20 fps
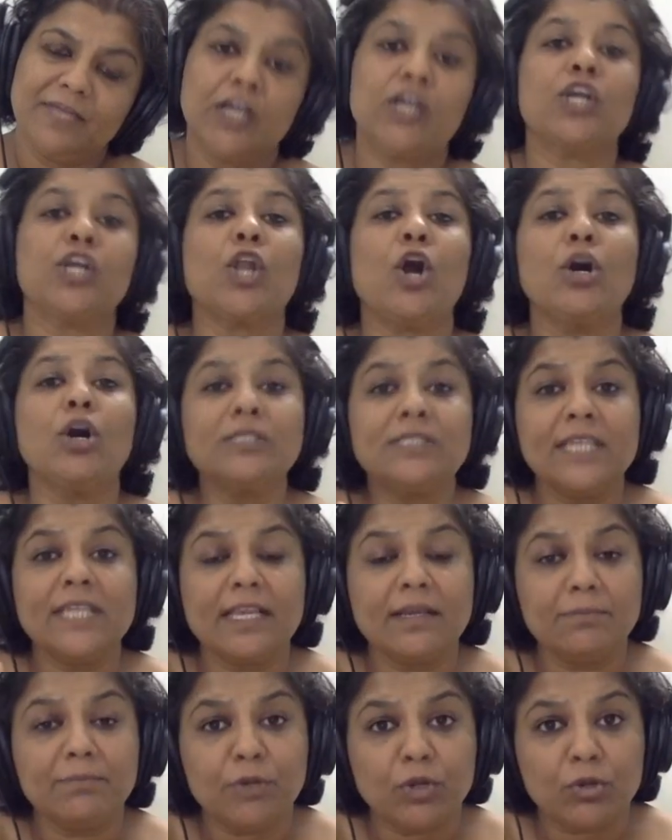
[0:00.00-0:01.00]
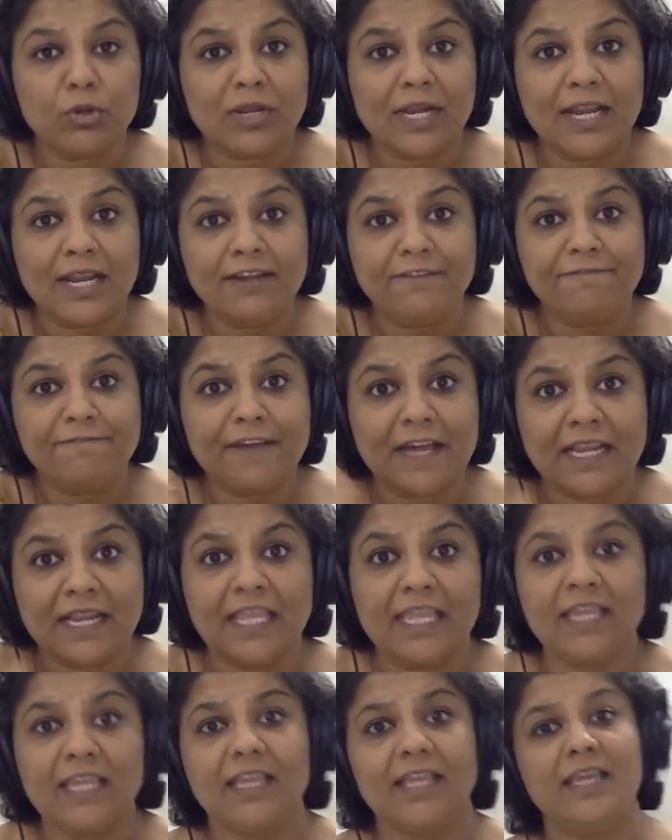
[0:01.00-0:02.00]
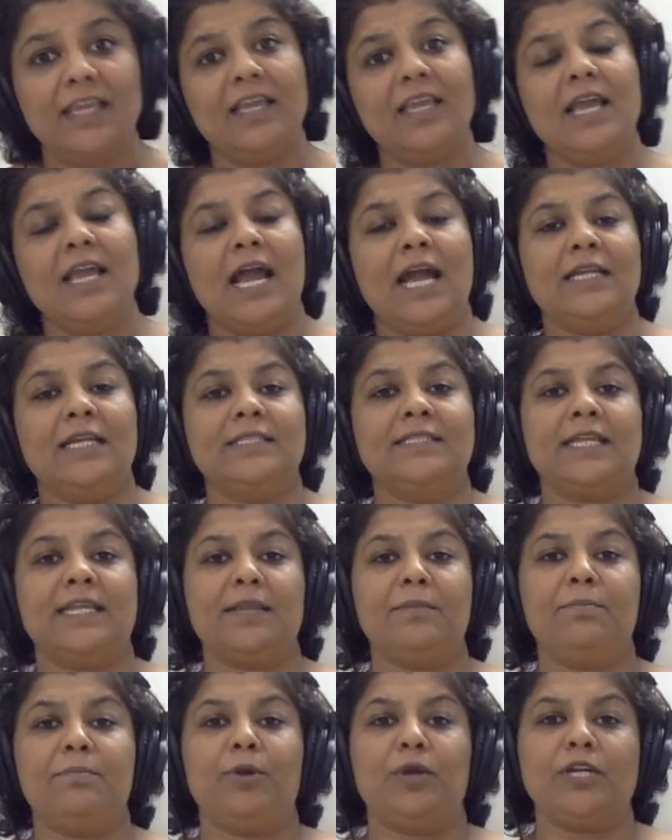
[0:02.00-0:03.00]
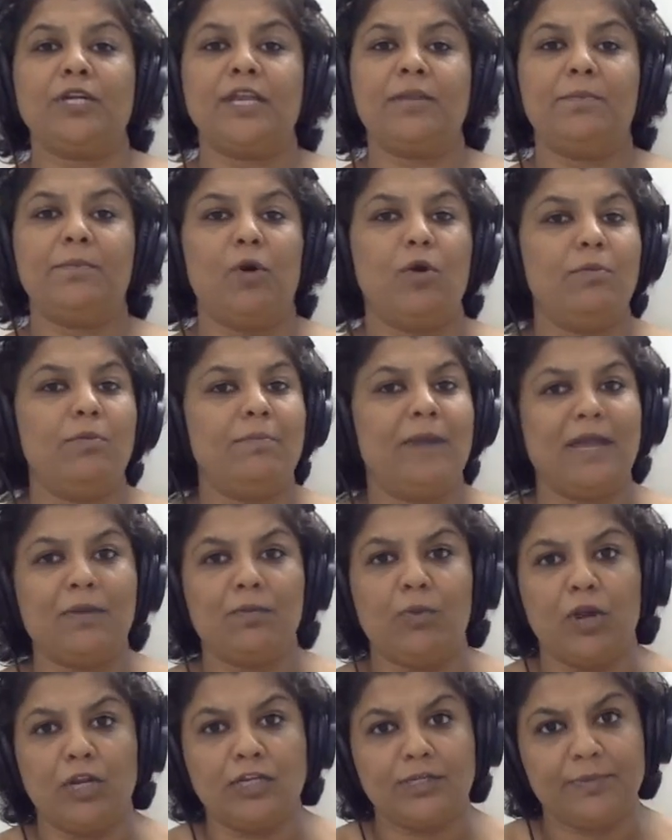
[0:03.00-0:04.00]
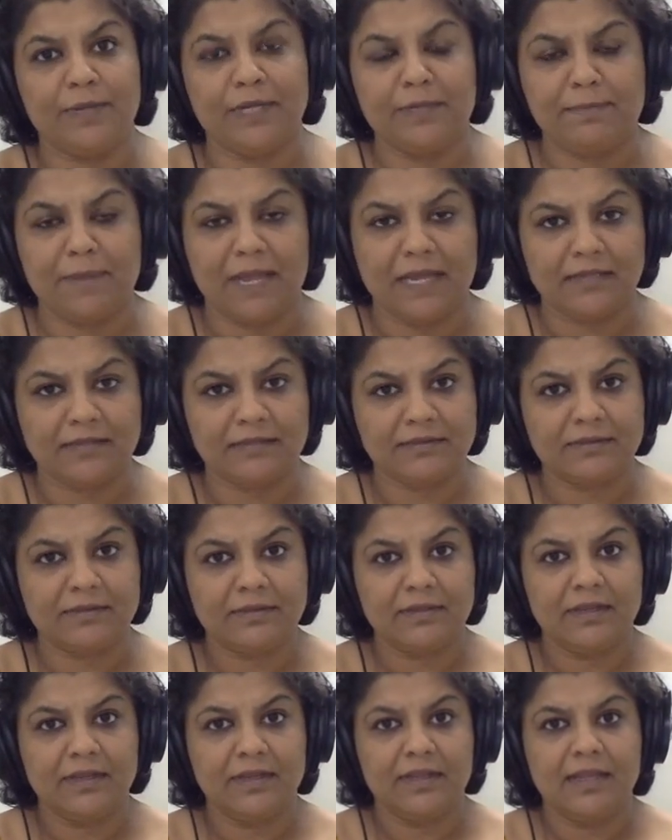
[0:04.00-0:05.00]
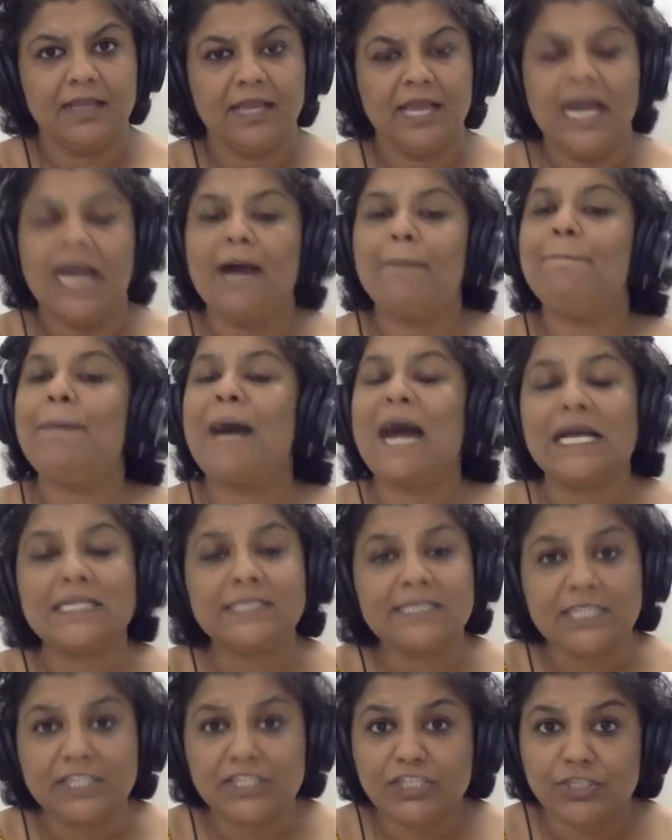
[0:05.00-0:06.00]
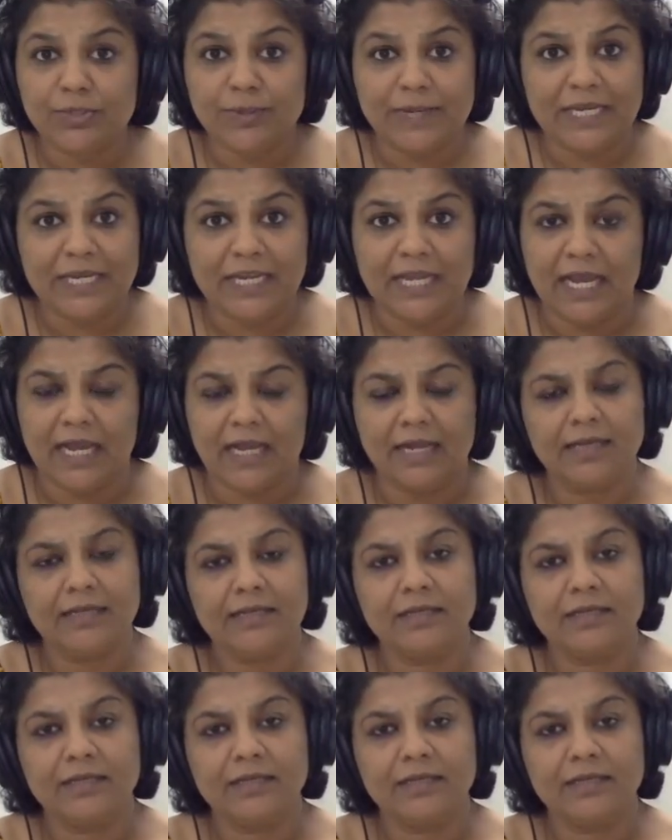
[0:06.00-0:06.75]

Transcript: Crossing Brooklyn Ferry, another important poem by Walt Whitman. A Passage to India,